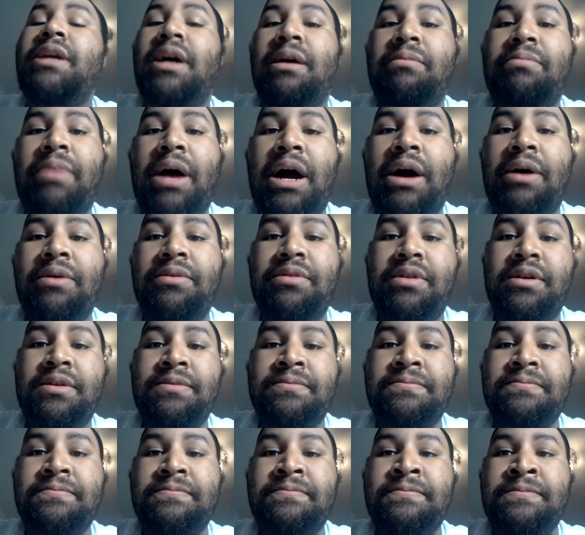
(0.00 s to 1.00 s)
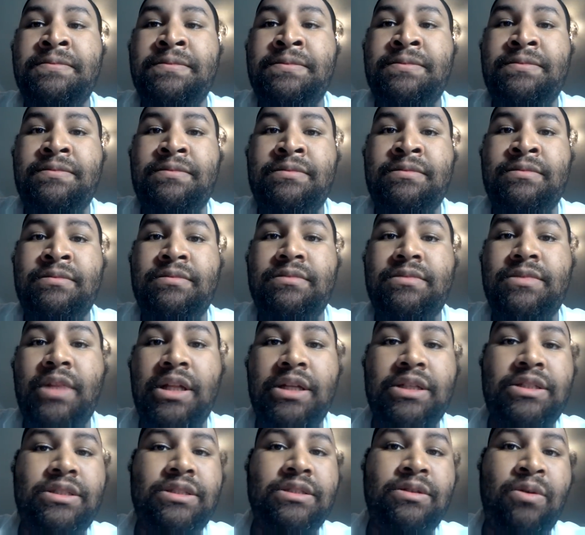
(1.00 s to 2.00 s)
about
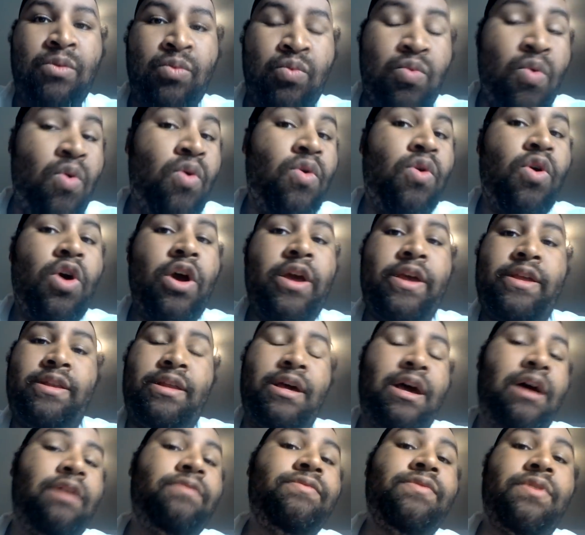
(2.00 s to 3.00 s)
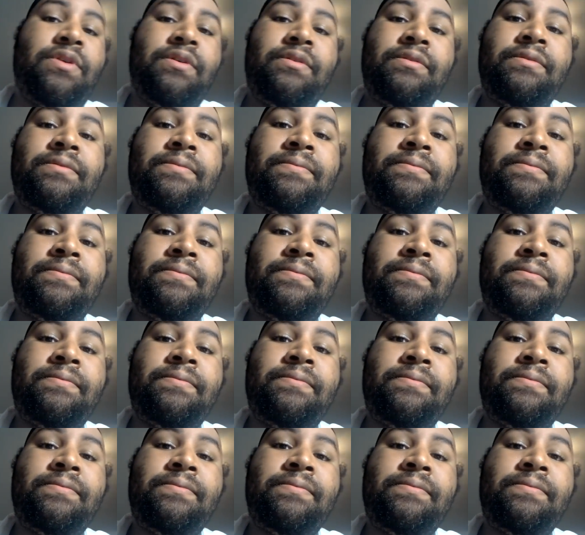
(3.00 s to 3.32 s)
this war in heaven.